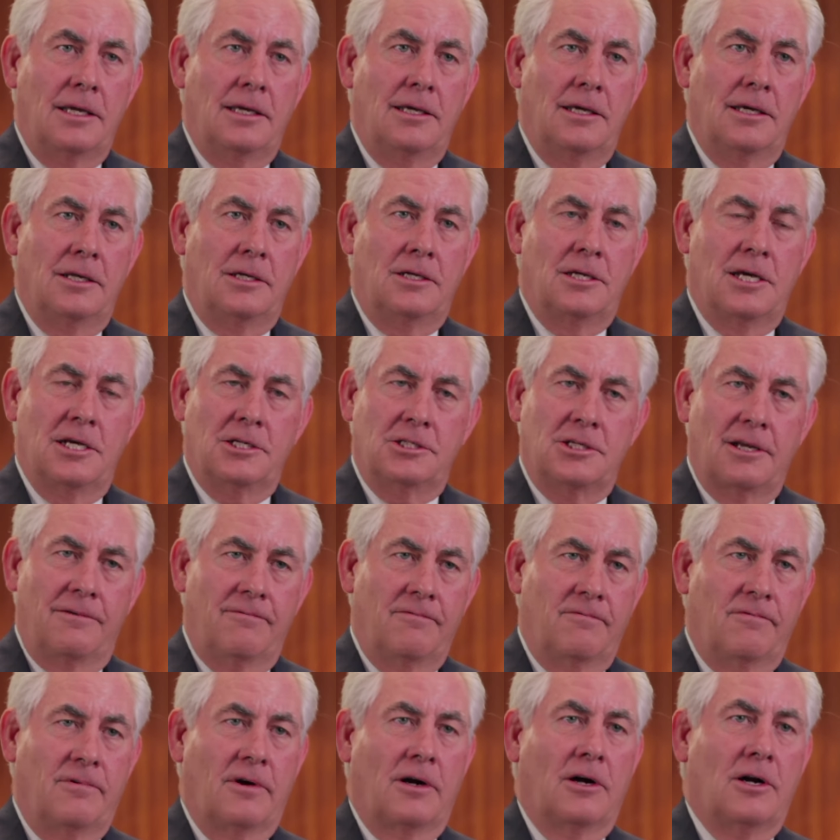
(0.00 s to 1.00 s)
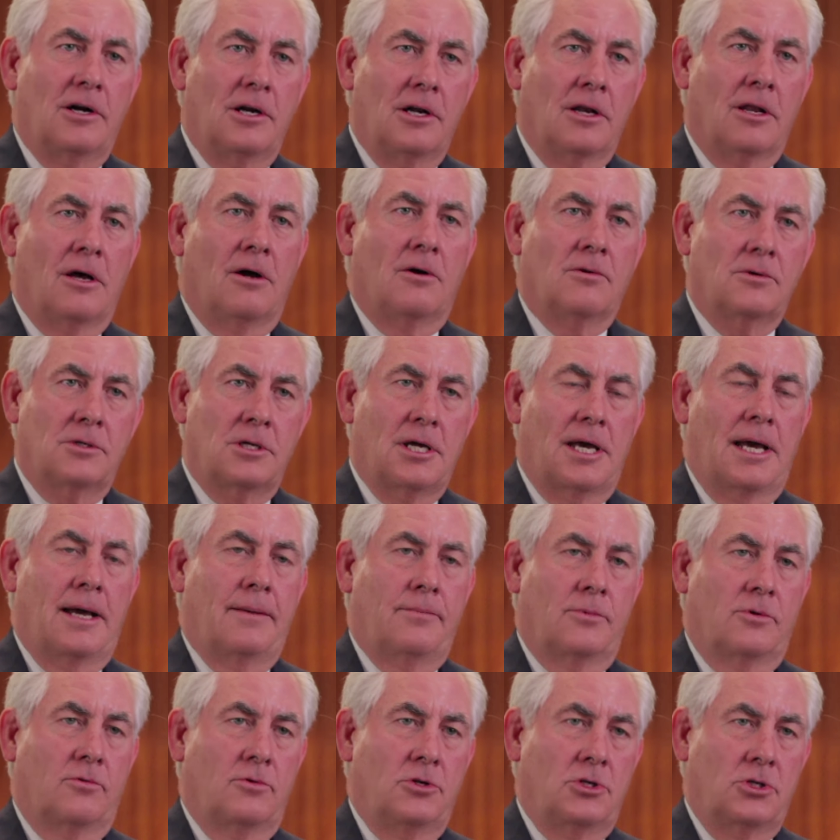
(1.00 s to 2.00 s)
It takes a very long time
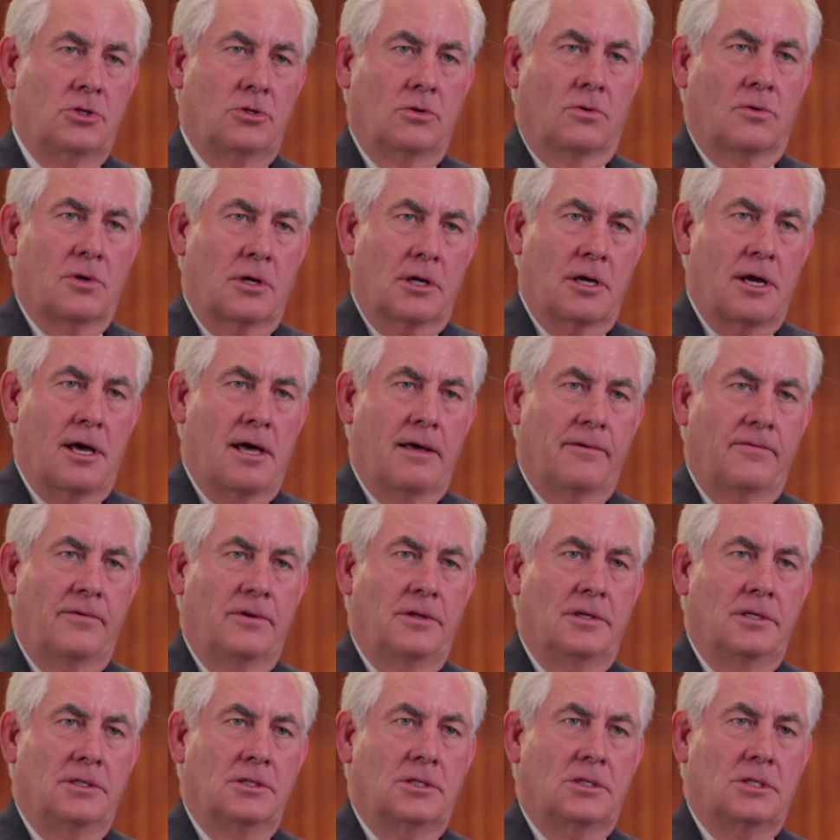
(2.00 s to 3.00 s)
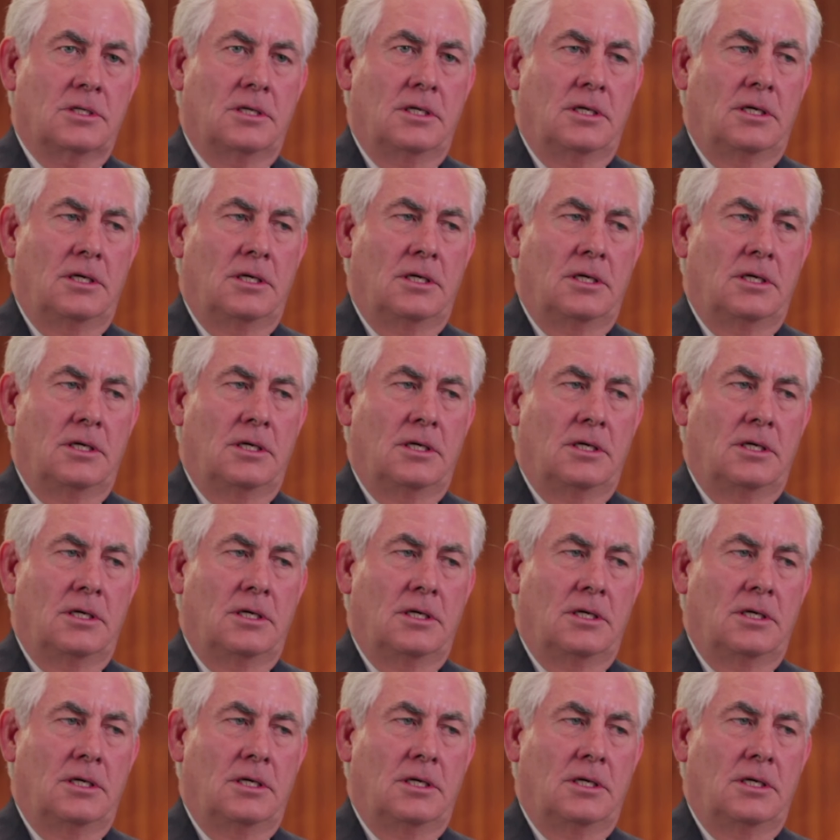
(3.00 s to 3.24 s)
to restore confidence